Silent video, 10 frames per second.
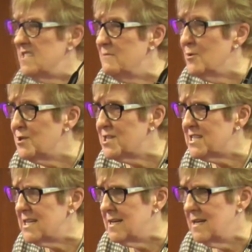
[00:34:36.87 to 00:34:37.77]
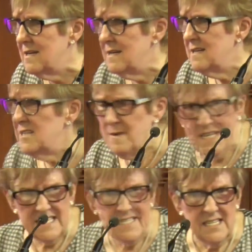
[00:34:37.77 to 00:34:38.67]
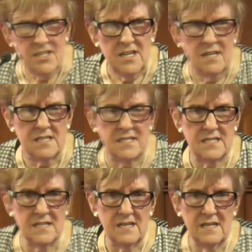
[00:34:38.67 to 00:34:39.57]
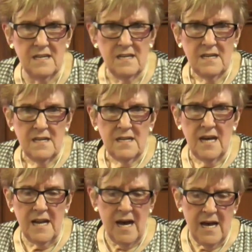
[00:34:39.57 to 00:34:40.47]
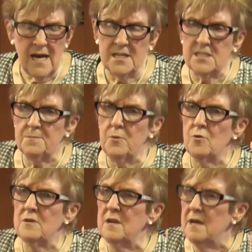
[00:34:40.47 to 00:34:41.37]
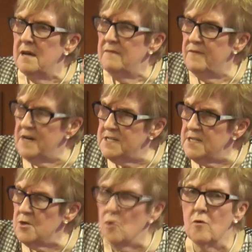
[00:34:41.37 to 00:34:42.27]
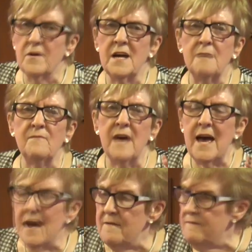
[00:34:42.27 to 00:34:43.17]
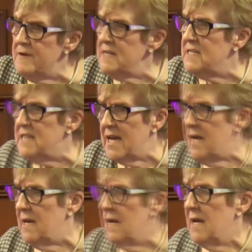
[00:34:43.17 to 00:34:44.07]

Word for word: at the most. 26 years. And I had spoken verses over him every day,